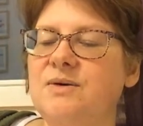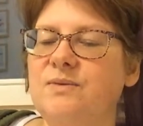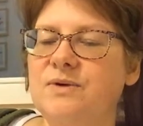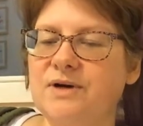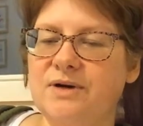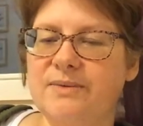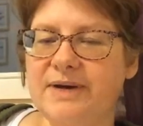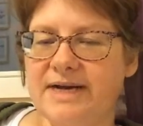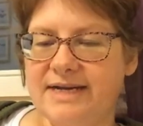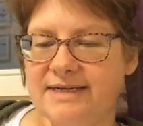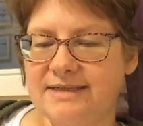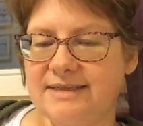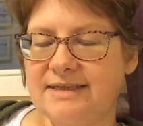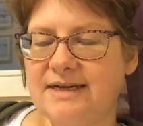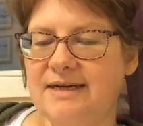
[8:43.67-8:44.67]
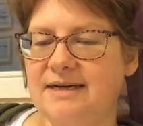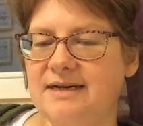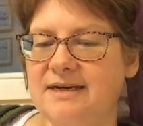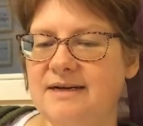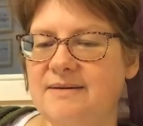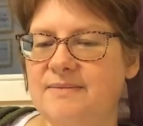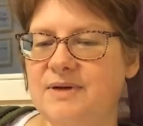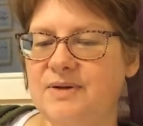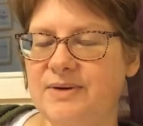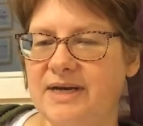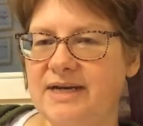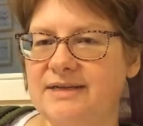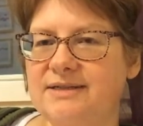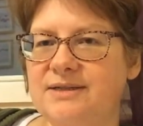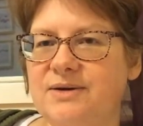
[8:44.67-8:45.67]
Workaways.
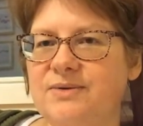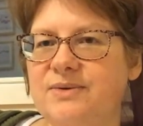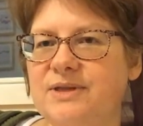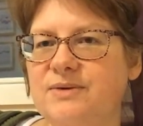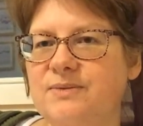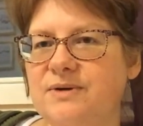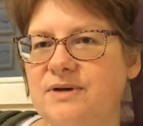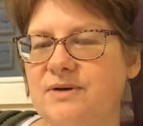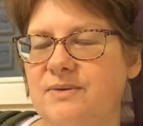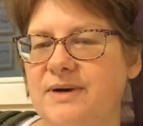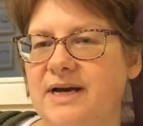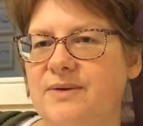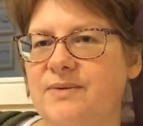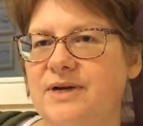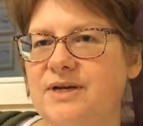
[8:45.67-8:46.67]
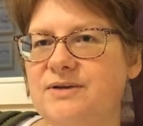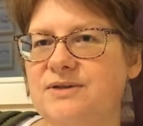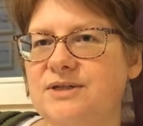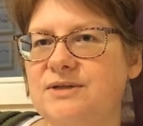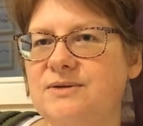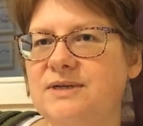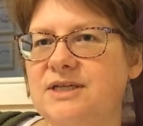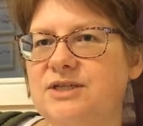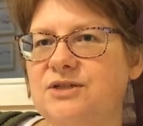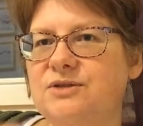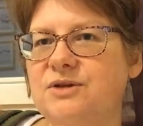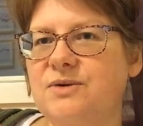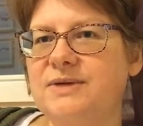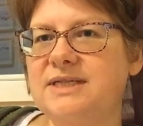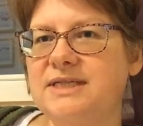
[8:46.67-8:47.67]
Okay, so with a workaway, what you do is you'll
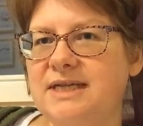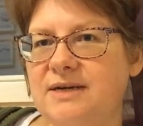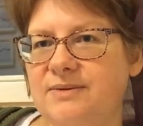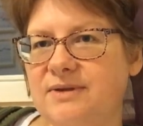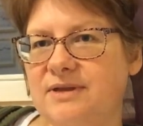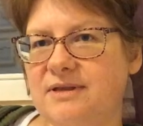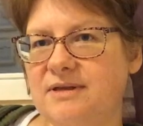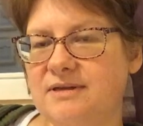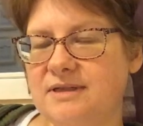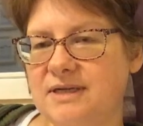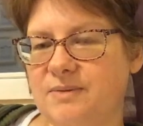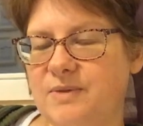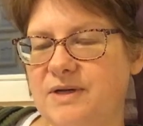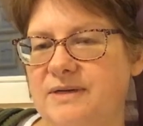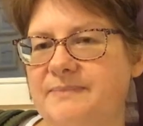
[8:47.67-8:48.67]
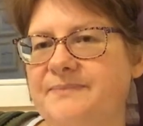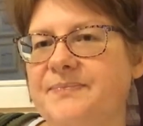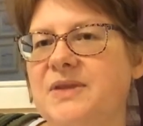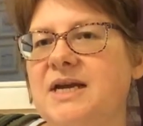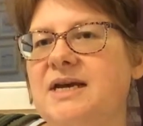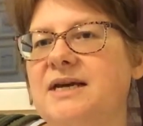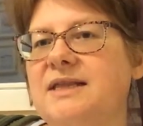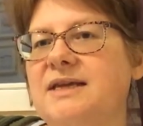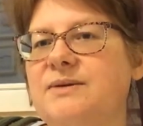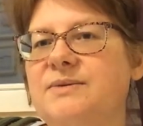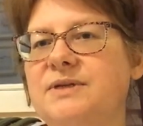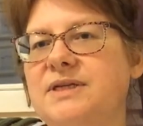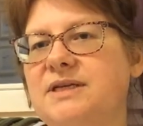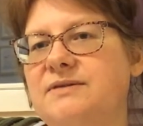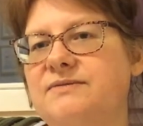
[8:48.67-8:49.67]
go and stay with someone. They
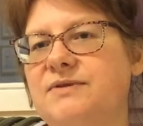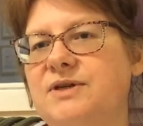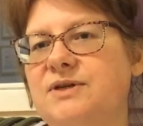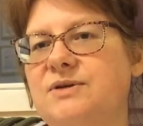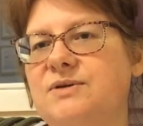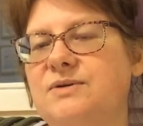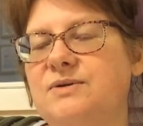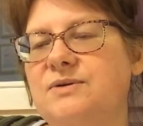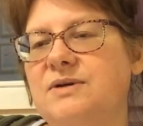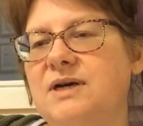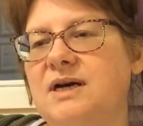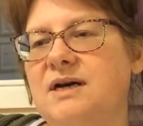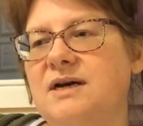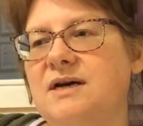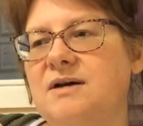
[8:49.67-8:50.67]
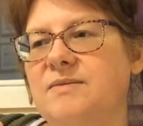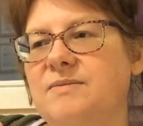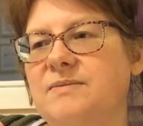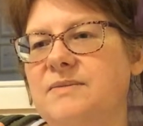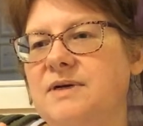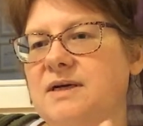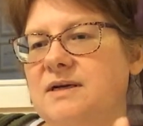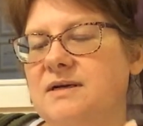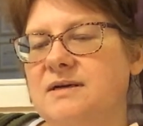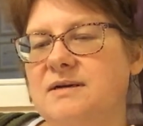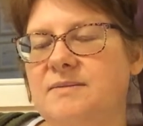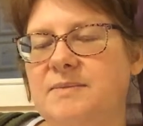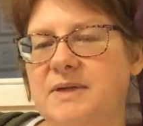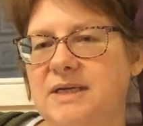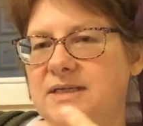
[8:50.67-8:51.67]
will give you
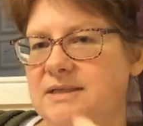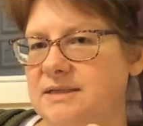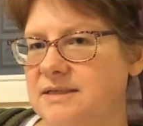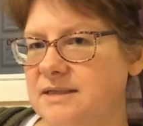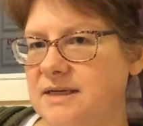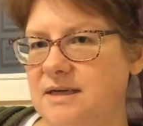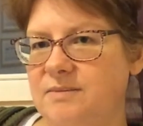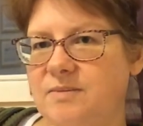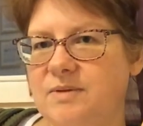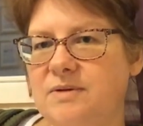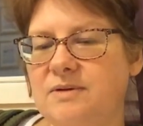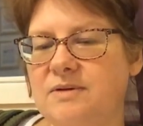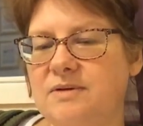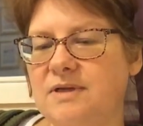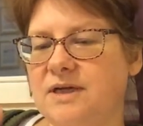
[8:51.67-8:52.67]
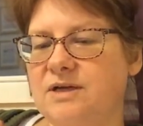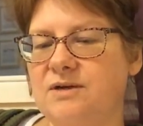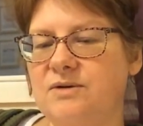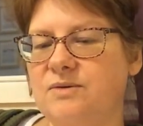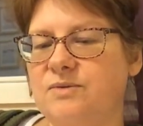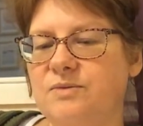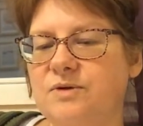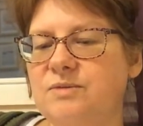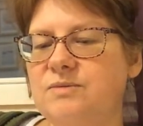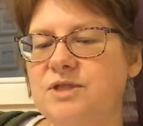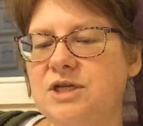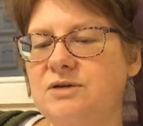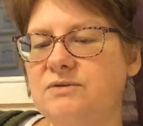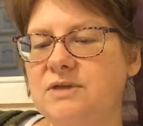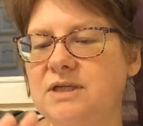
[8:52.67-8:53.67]
a place to sleep, like your own room
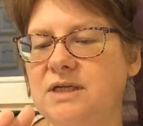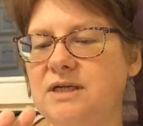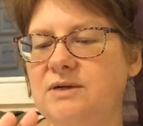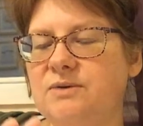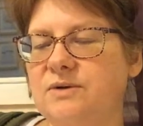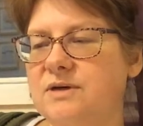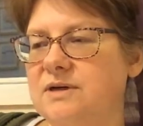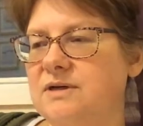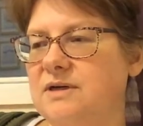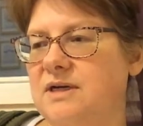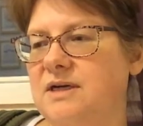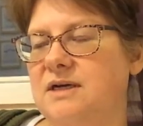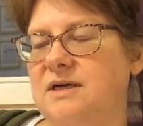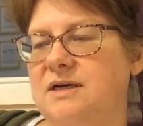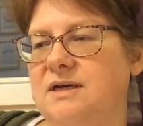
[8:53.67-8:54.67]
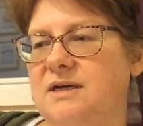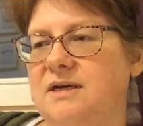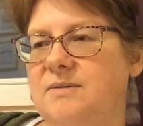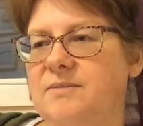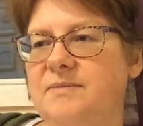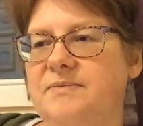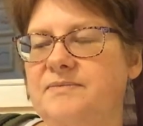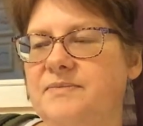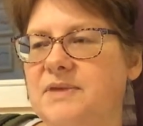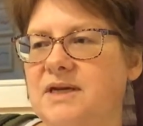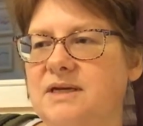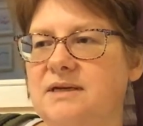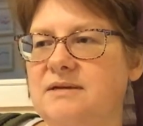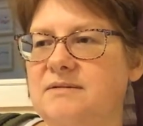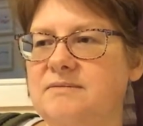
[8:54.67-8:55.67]
generally, or
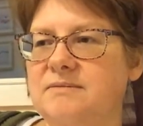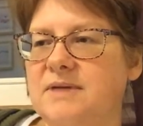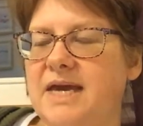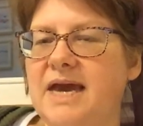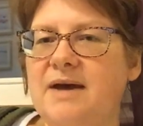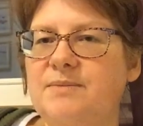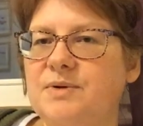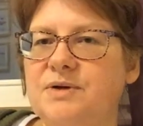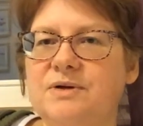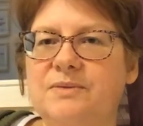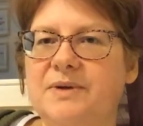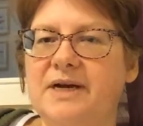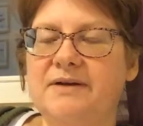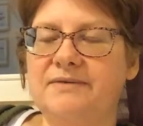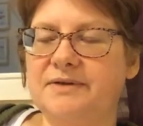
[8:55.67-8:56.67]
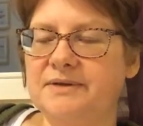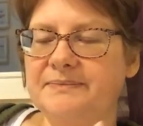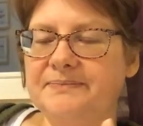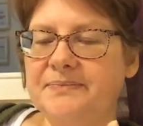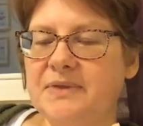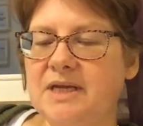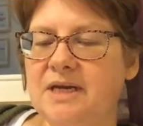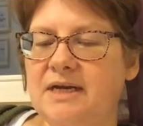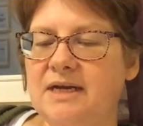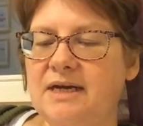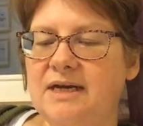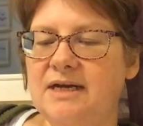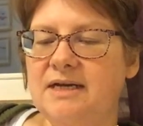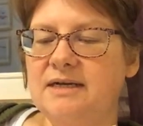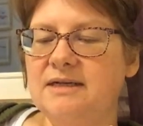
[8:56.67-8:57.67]
a camper or whatever,
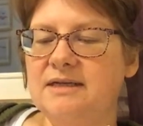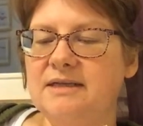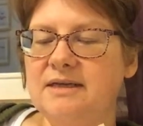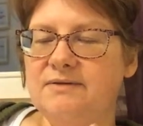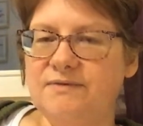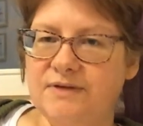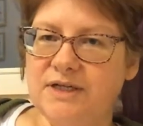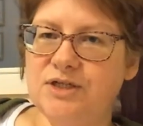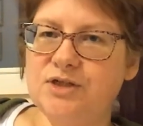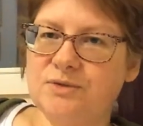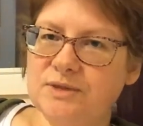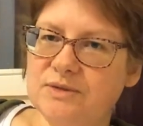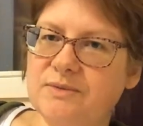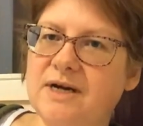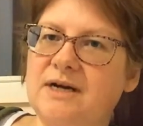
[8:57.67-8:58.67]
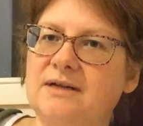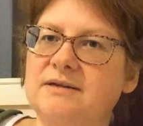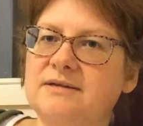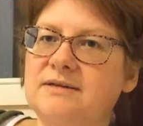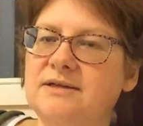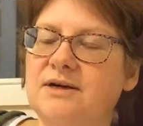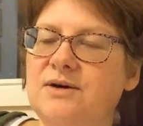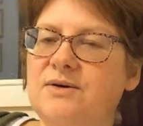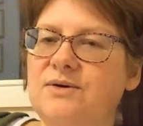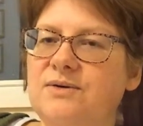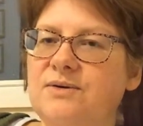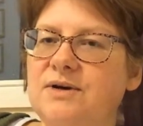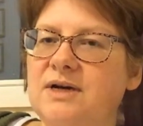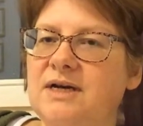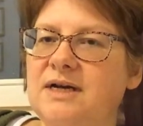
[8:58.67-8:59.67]
and they feed you as well.
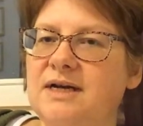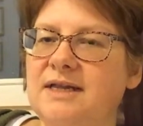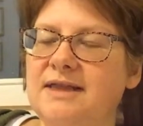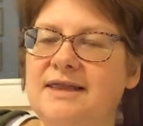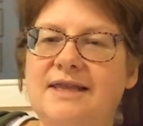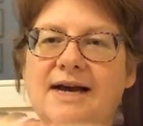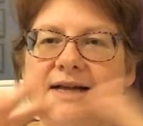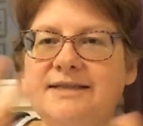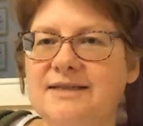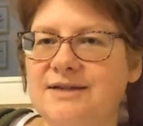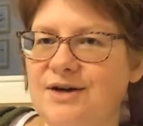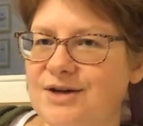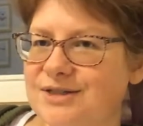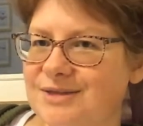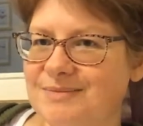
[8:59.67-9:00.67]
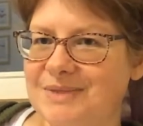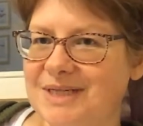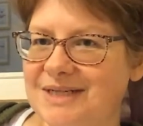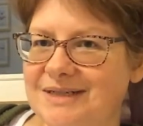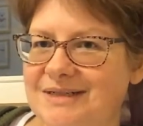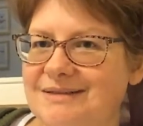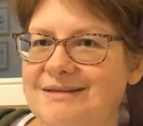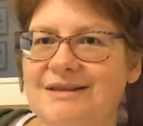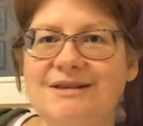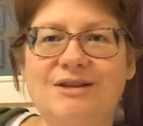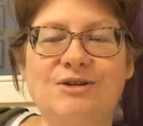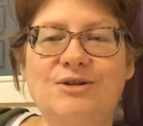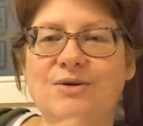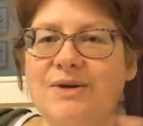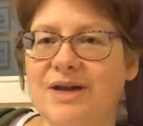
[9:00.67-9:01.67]
So that's an awesome deal.
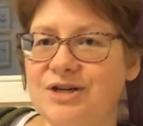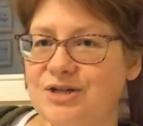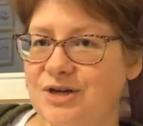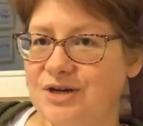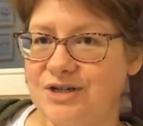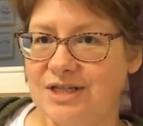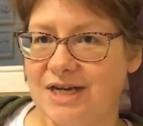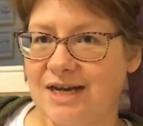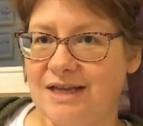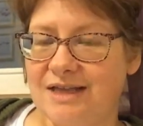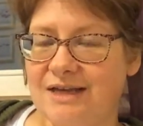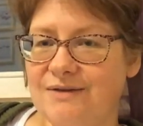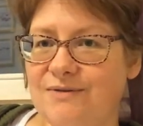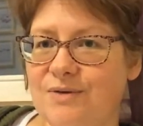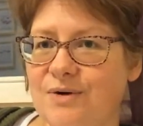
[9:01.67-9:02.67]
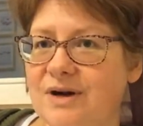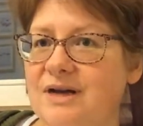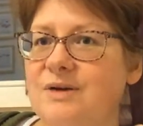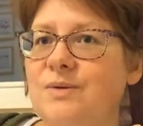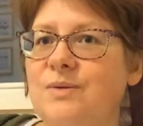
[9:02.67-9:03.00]
You don't get charged anything for it.